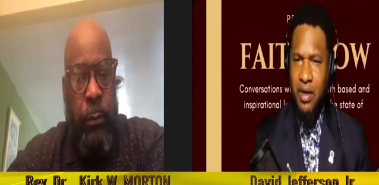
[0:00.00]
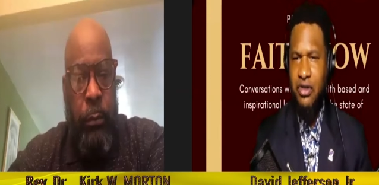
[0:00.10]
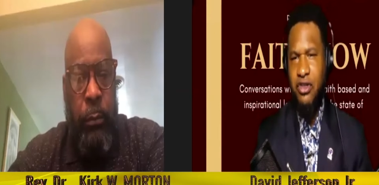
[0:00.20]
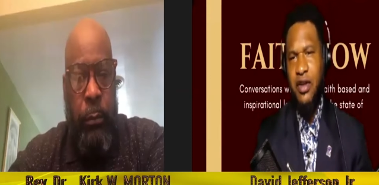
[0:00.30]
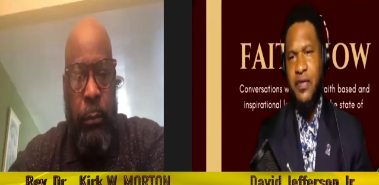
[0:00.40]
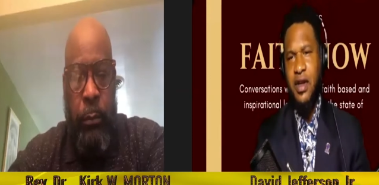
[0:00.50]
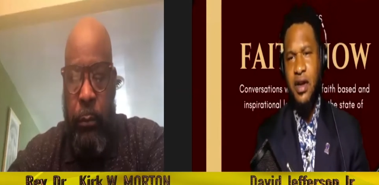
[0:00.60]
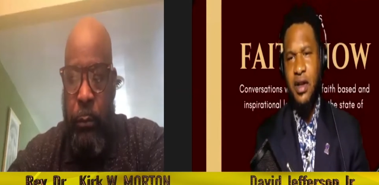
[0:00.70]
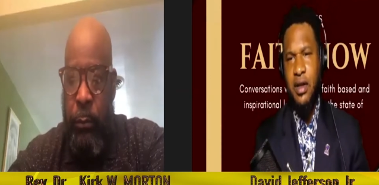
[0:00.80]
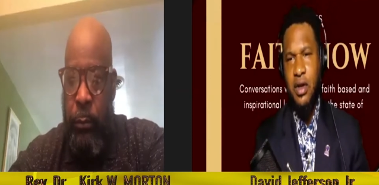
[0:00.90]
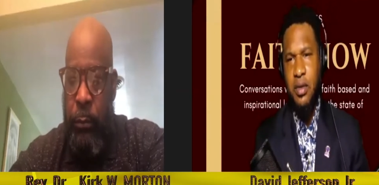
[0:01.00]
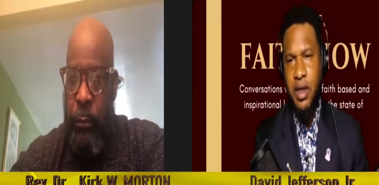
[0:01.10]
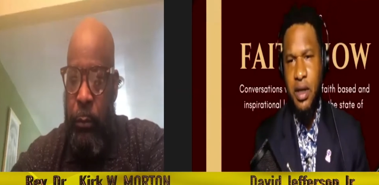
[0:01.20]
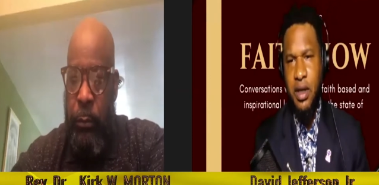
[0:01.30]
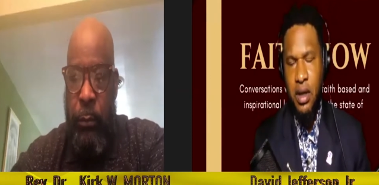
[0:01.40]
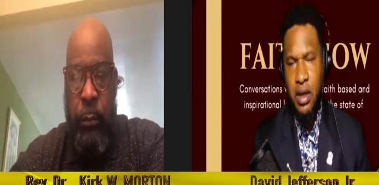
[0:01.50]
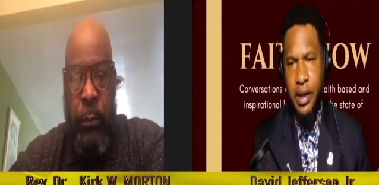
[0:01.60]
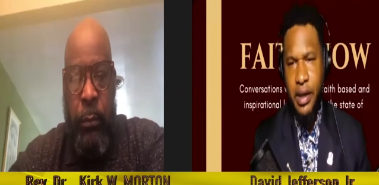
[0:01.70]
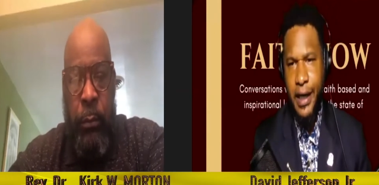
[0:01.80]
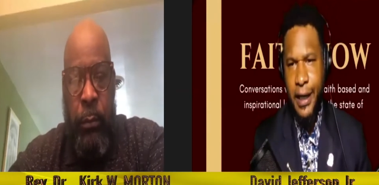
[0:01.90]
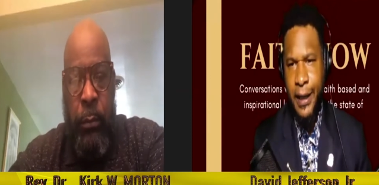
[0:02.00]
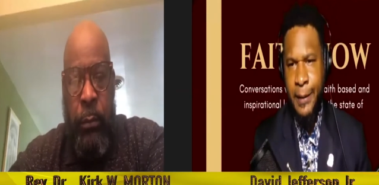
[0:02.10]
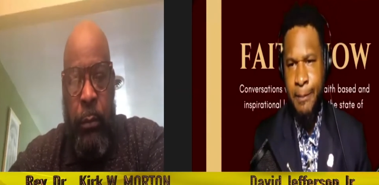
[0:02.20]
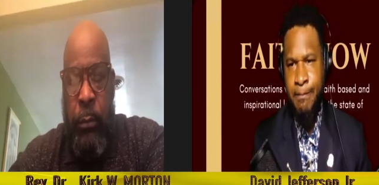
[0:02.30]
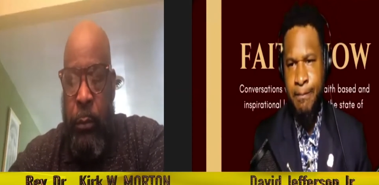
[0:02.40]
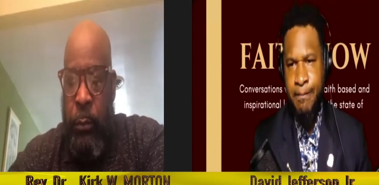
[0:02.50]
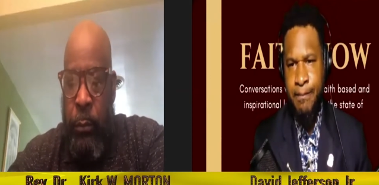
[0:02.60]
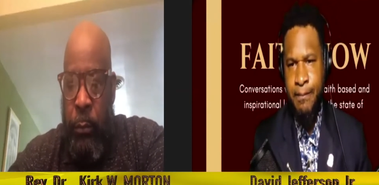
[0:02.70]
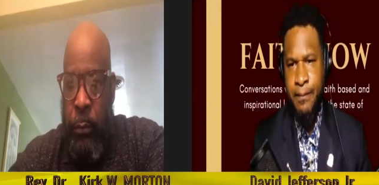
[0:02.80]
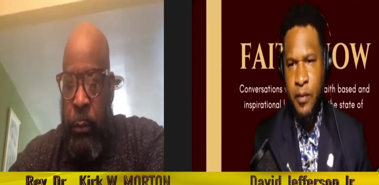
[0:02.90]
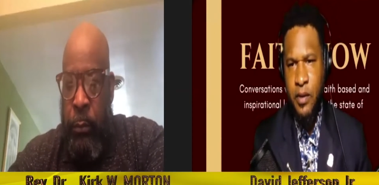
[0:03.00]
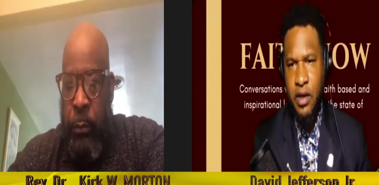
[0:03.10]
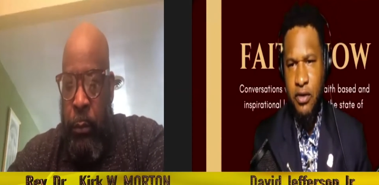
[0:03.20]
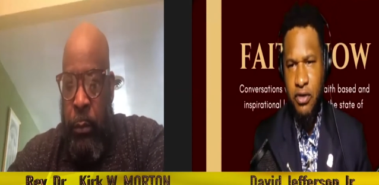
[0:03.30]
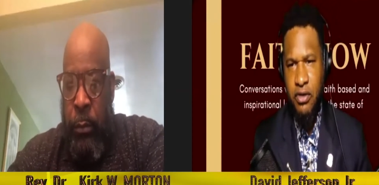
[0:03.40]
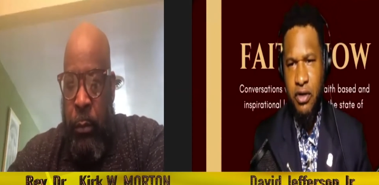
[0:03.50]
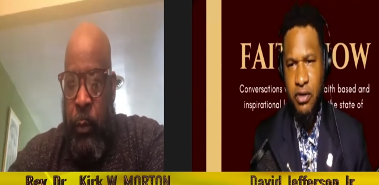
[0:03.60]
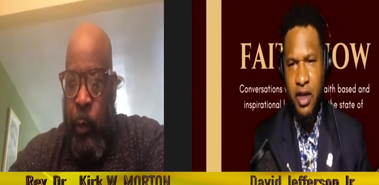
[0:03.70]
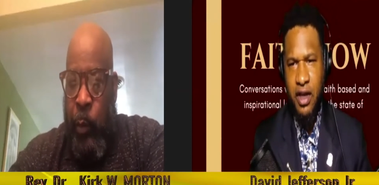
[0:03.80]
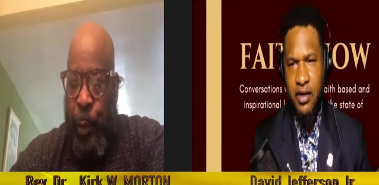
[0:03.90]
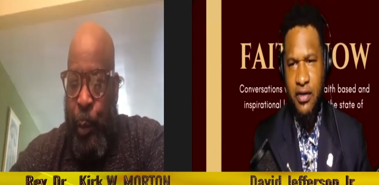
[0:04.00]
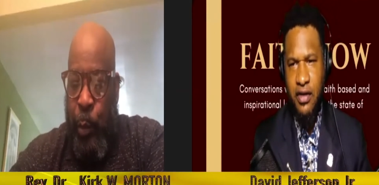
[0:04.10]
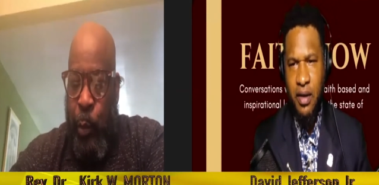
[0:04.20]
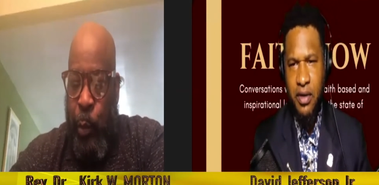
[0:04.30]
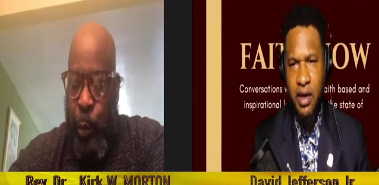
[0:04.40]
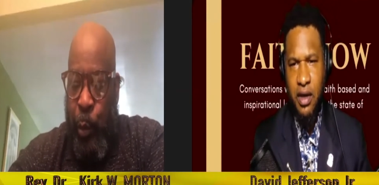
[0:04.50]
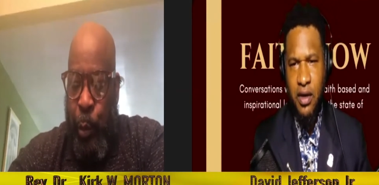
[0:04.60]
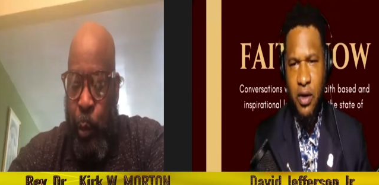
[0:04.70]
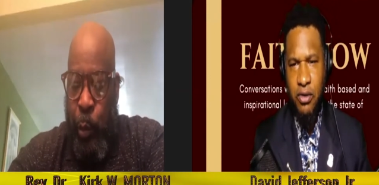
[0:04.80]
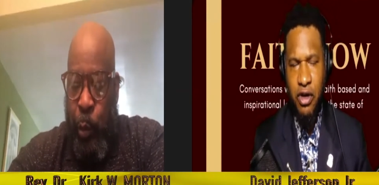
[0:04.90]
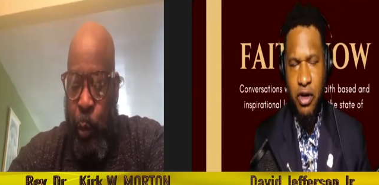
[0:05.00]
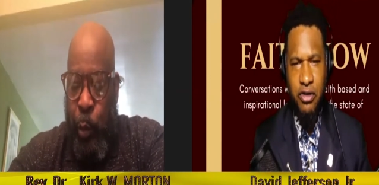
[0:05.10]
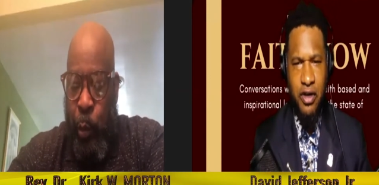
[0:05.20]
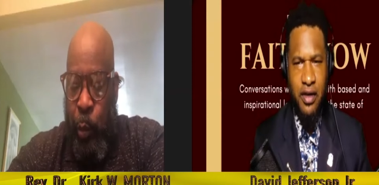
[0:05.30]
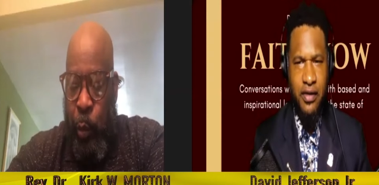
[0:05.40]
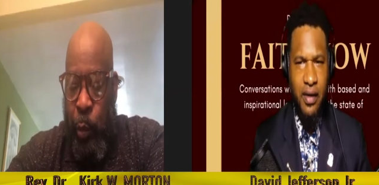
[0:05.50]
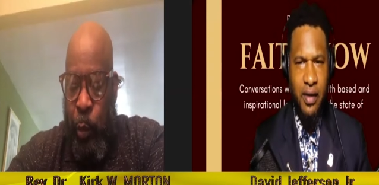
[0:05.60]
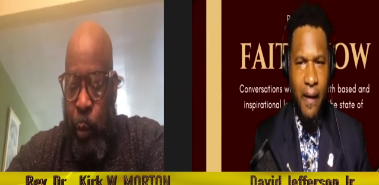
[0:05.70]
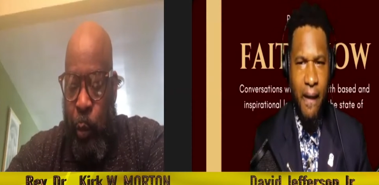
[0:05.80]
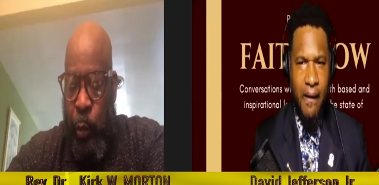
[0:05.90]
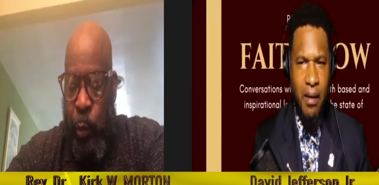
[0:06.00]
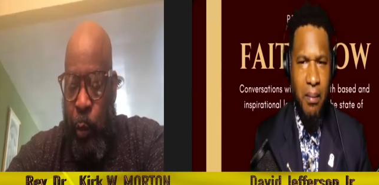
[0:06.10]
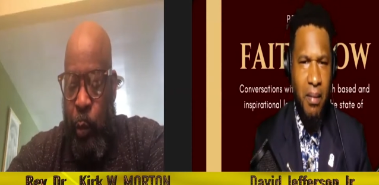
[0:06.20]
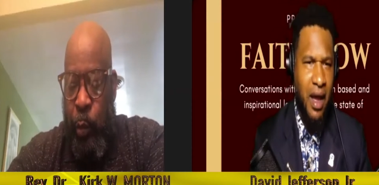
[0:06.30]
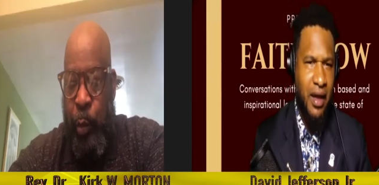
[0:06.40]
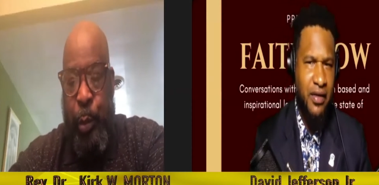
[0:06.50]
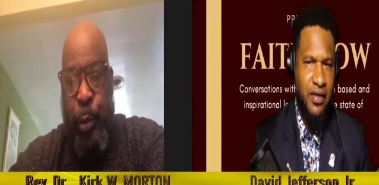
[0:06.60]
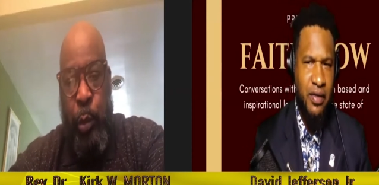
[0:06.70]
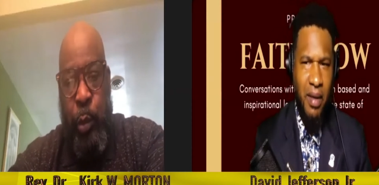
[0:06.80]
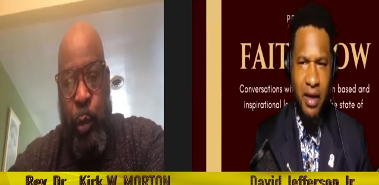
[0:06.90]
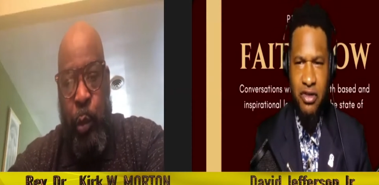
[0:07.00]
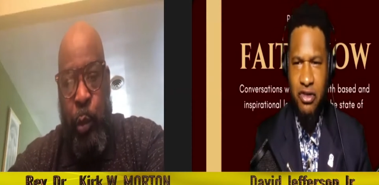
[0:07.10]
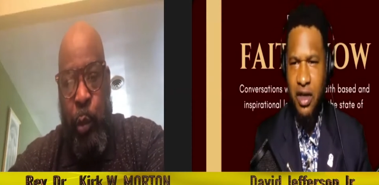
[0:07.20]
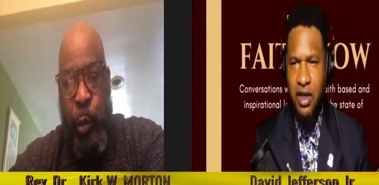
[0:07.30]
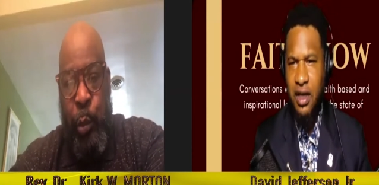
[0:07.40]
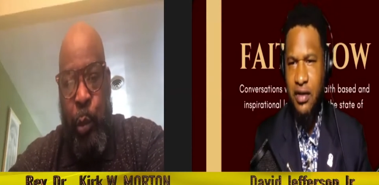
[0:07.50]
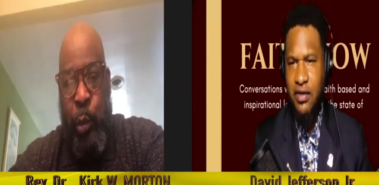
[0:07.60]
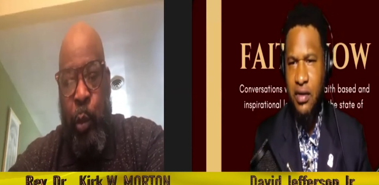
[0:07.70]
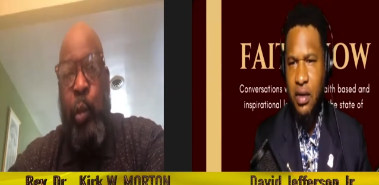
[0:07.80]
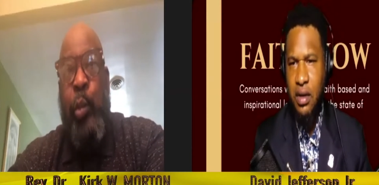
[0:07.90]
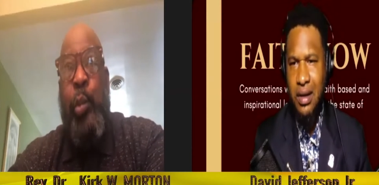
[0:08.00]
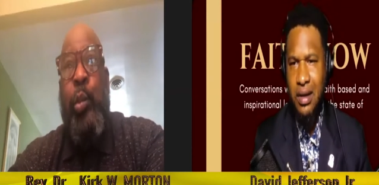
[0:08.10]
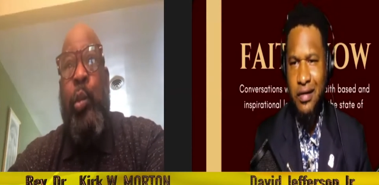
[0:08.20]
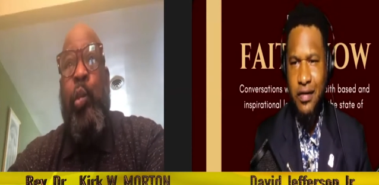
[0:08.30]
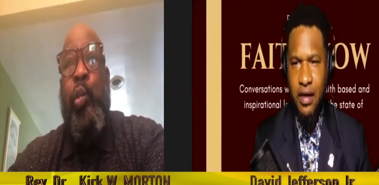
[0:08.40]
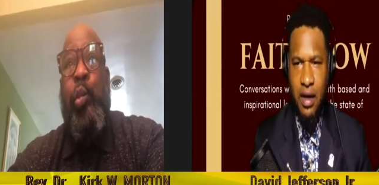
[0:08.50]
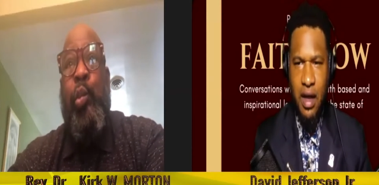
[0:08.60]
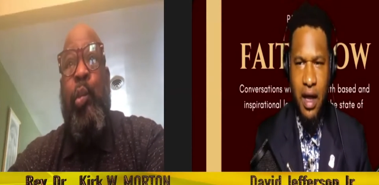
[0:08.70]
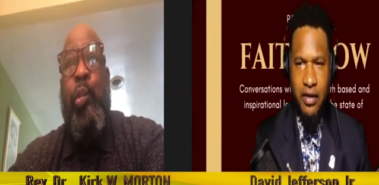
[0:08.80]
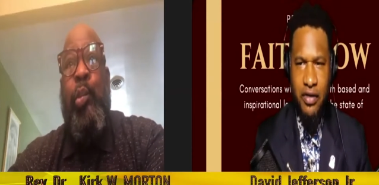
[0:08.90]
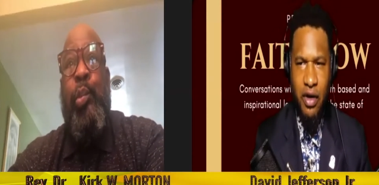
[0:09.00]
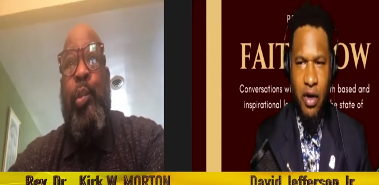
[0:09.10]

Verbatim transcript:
Speaker 1: to shift here a little bit. Um, because you, you stated something you know churches mosques masjids synagogues they're